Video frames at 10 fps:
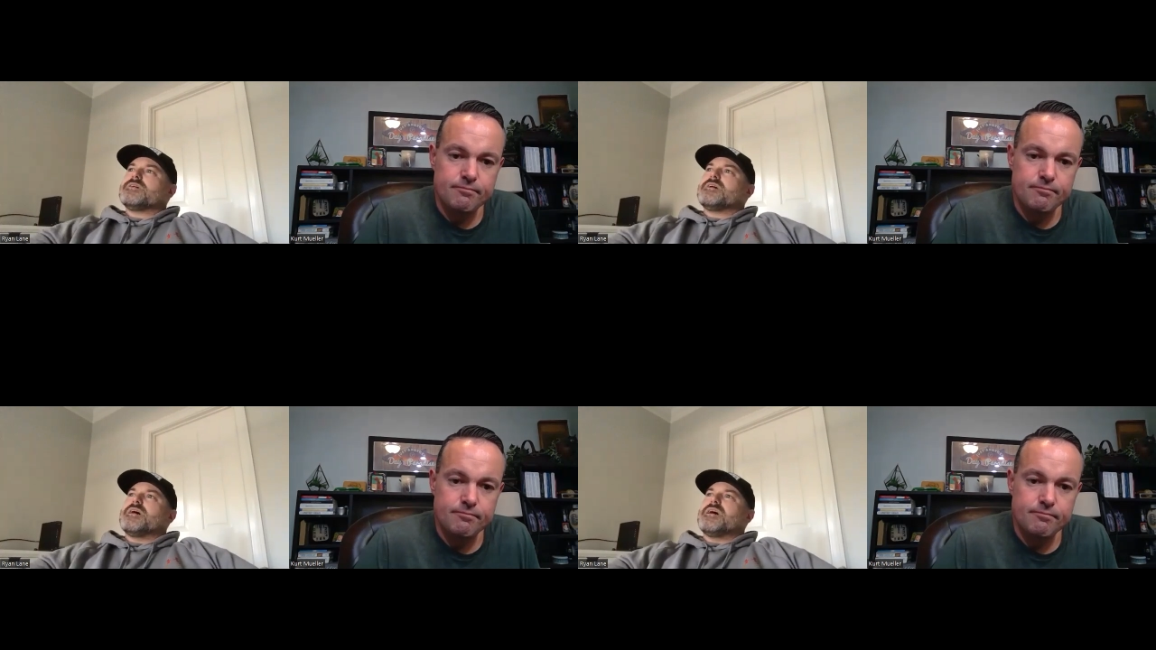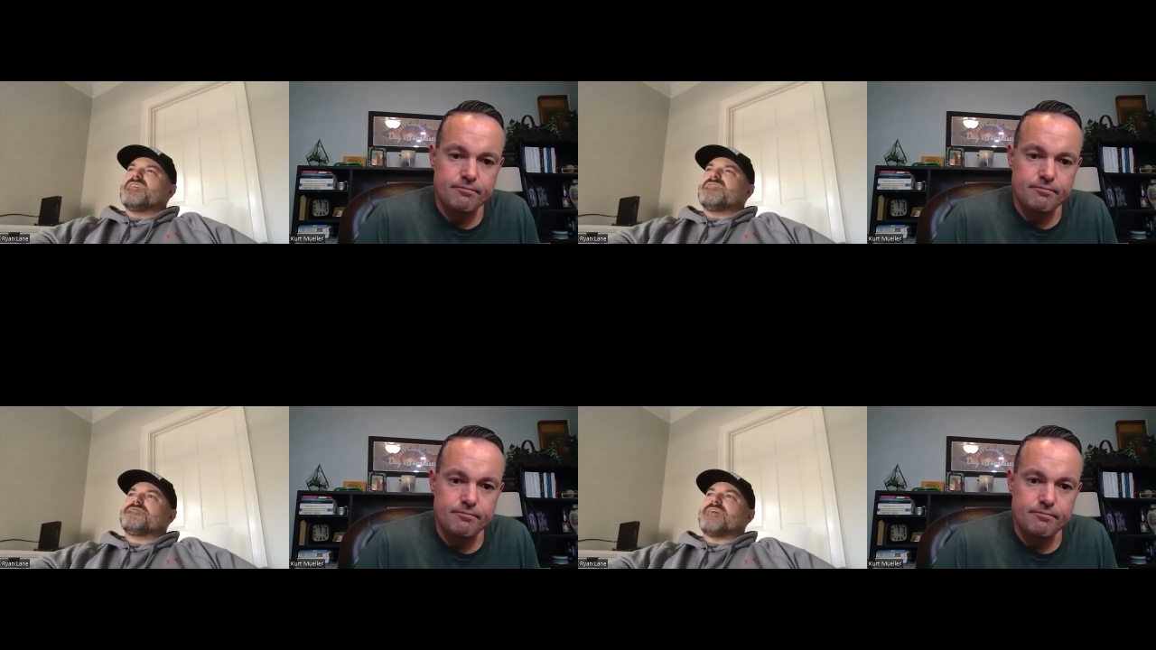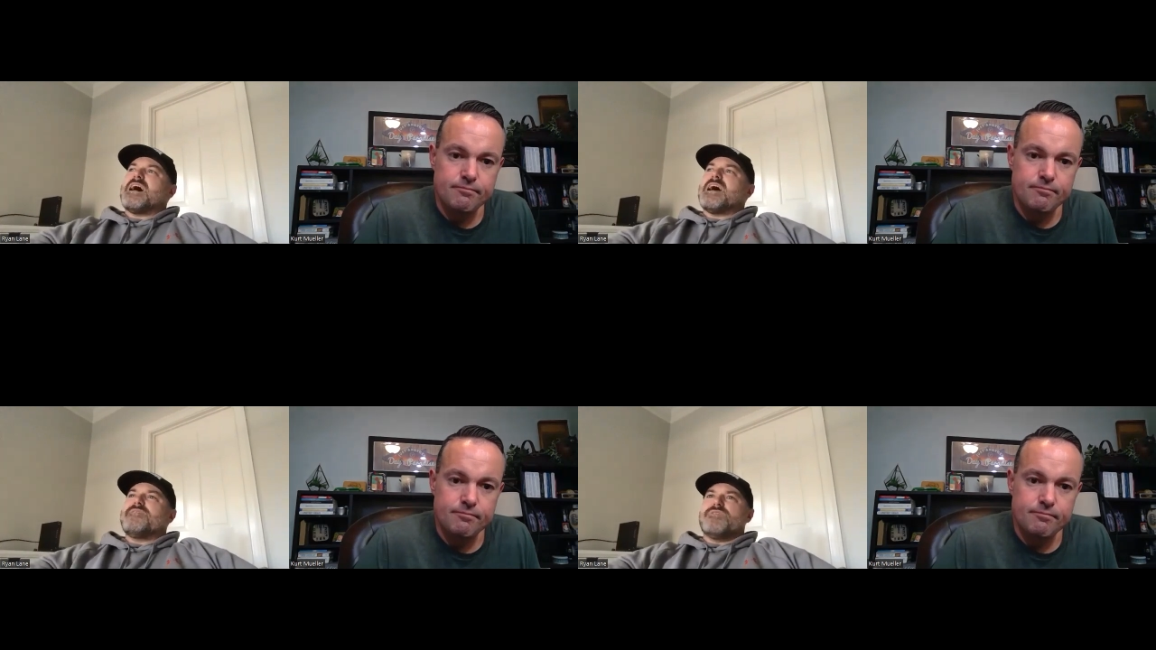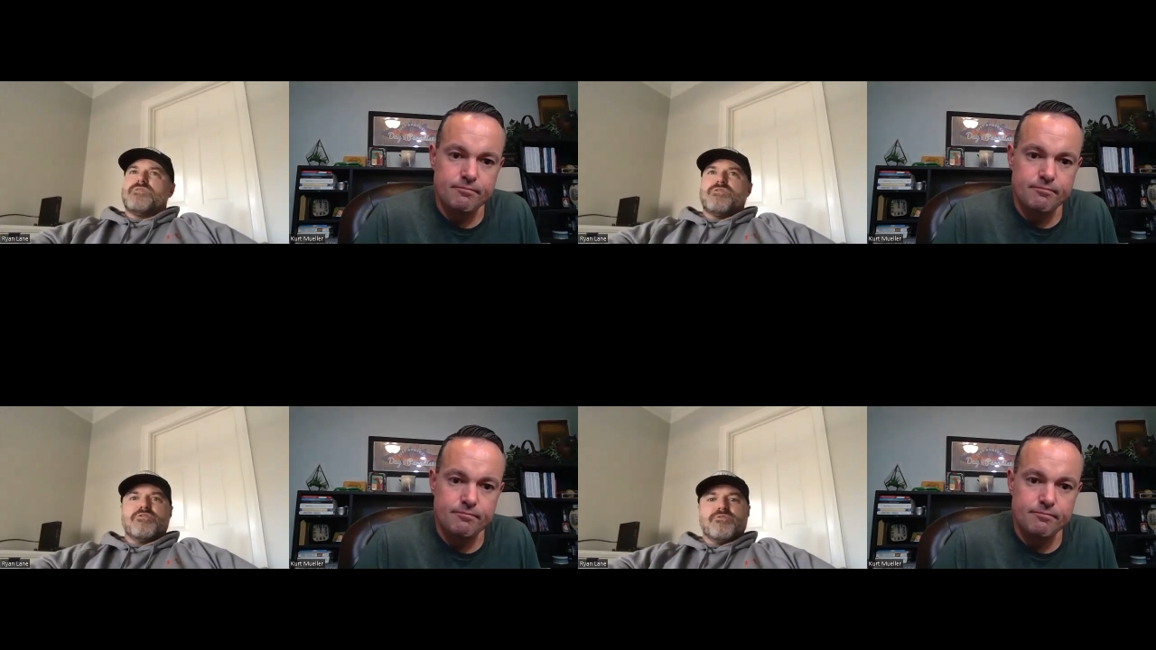Speaker 1: uh, five
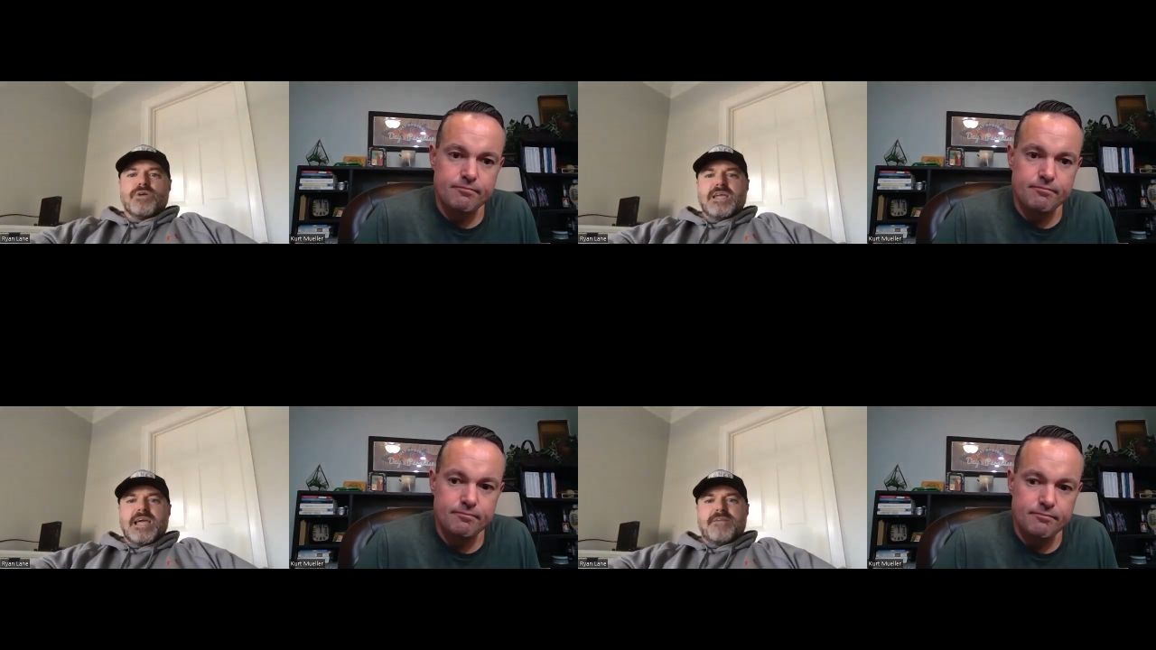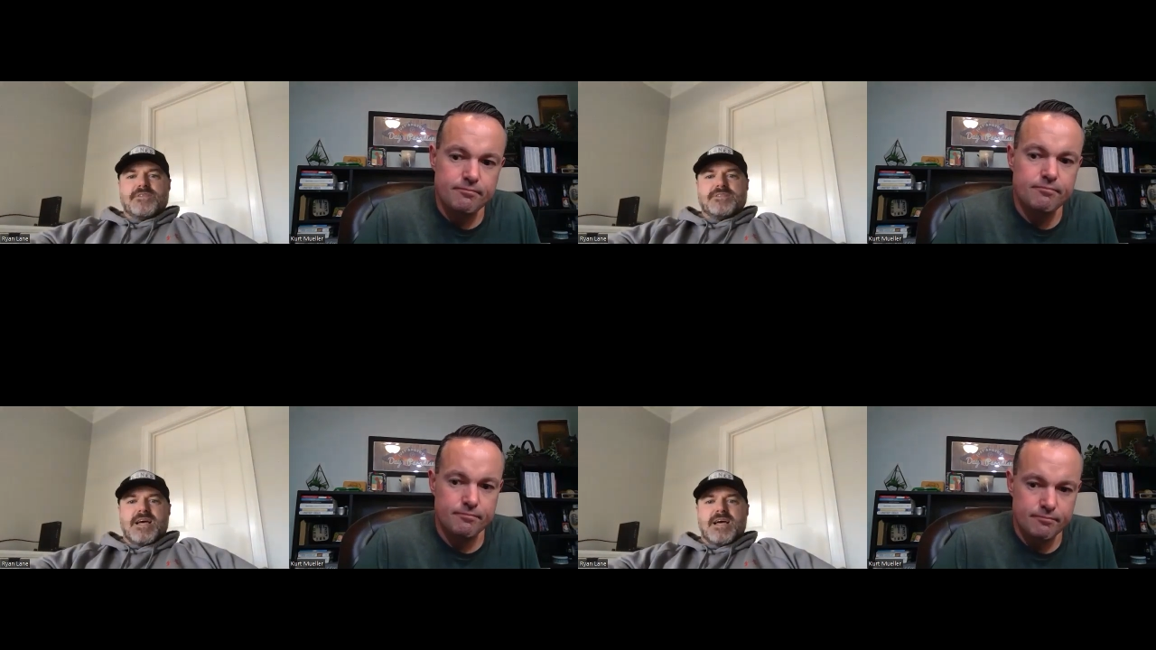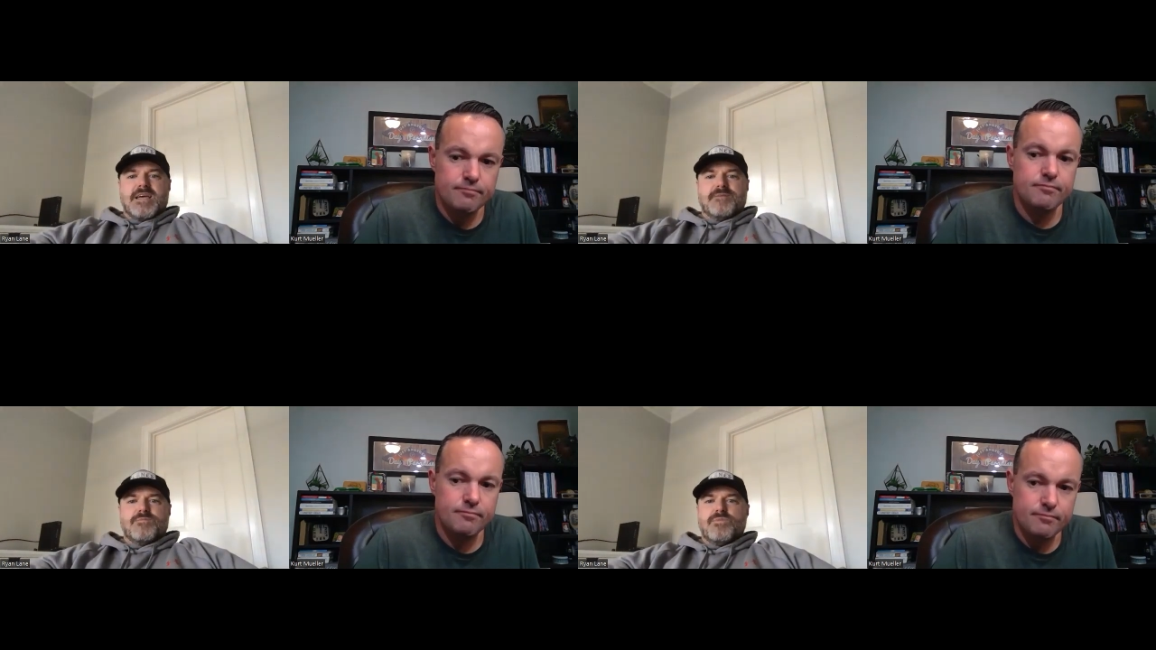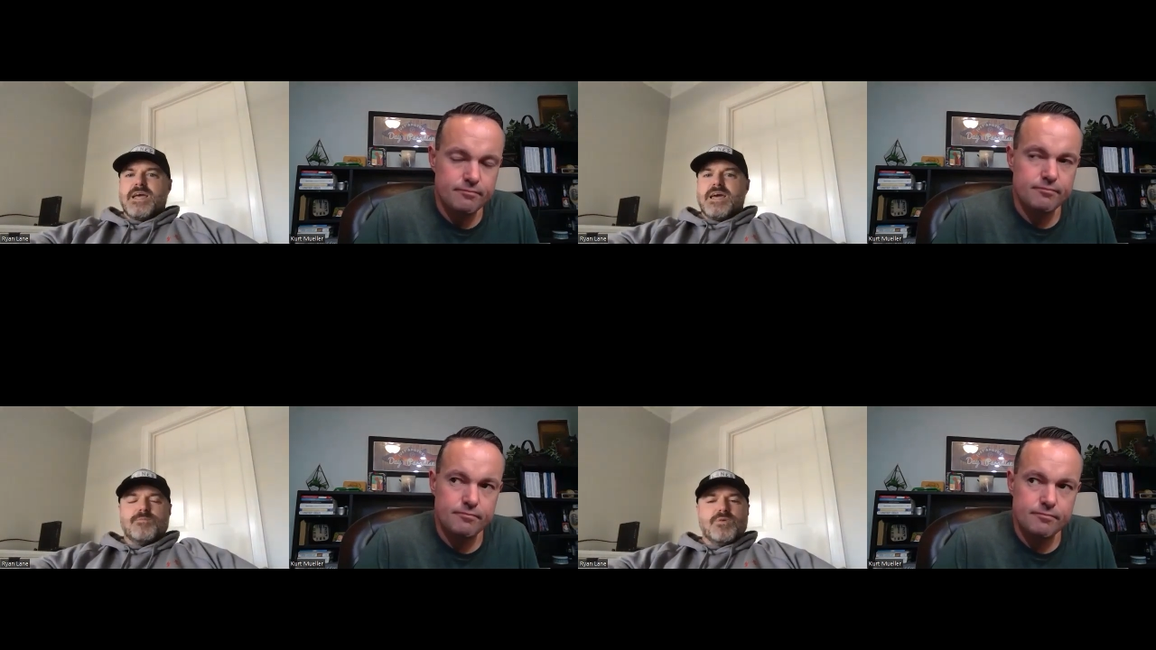and three at the time. We
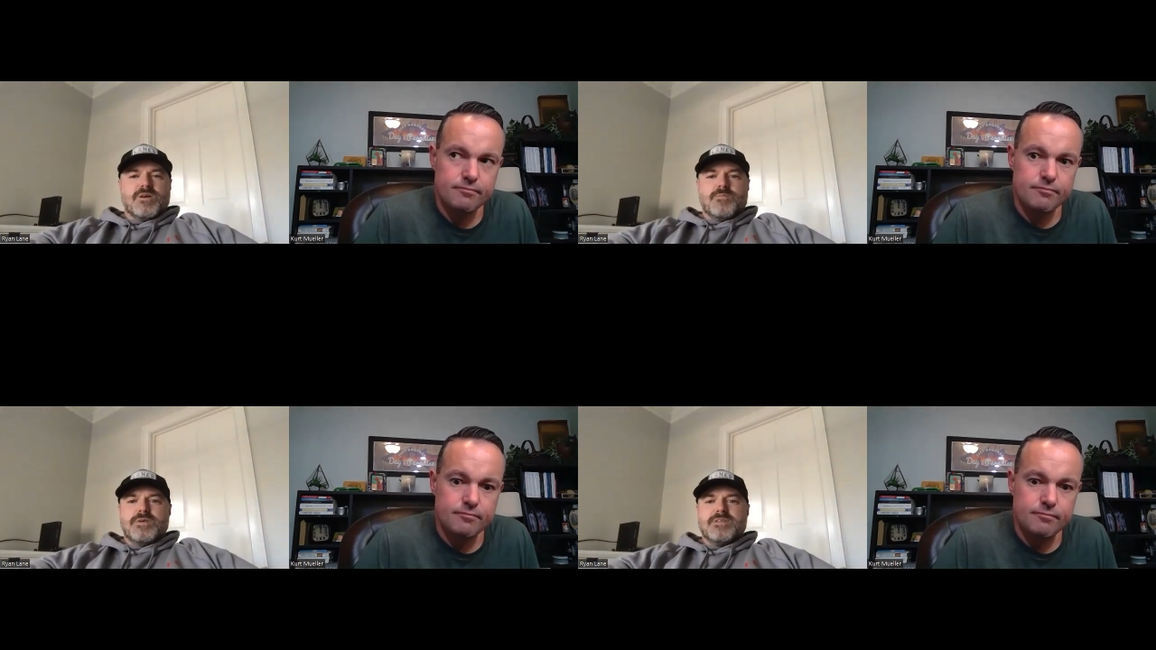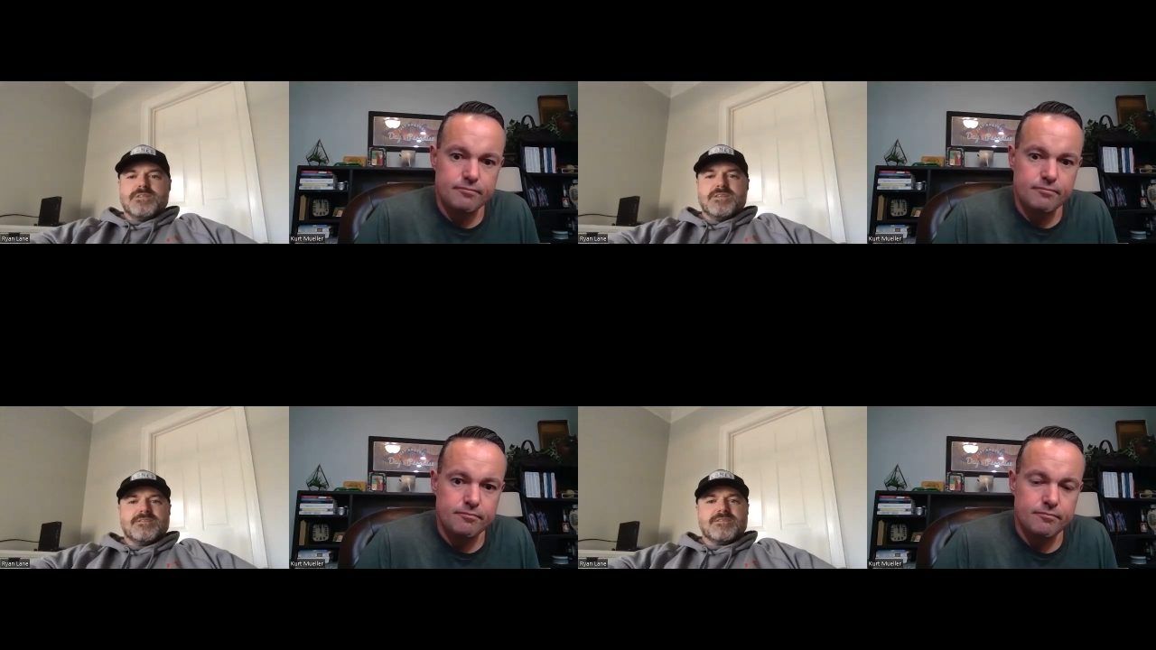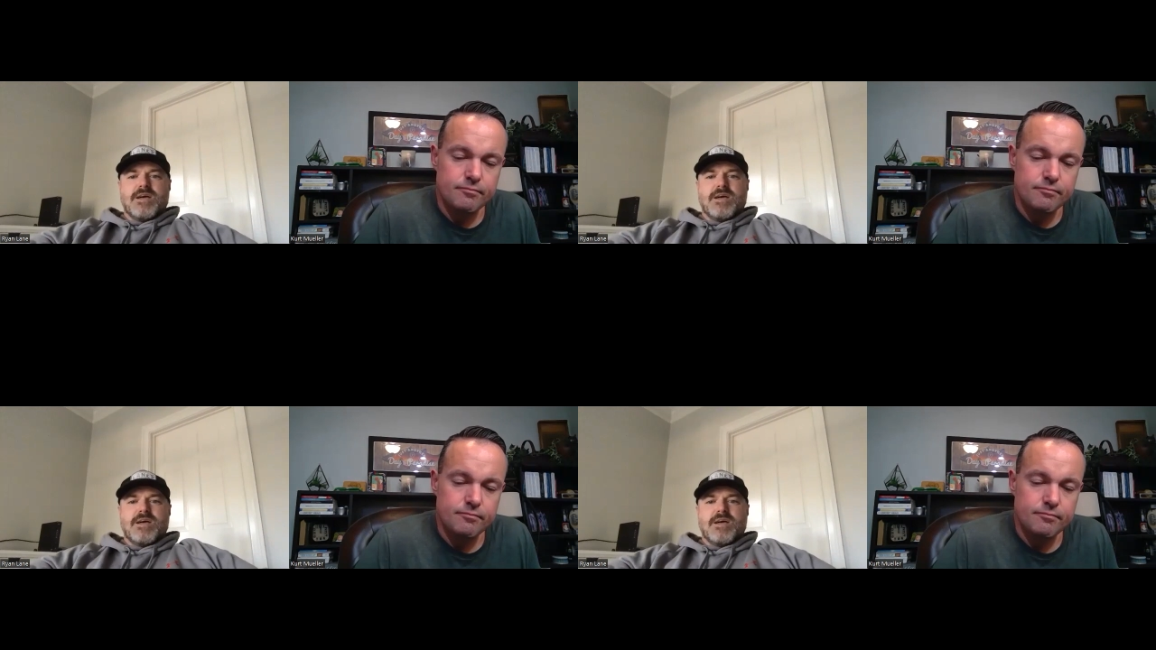had a book of business.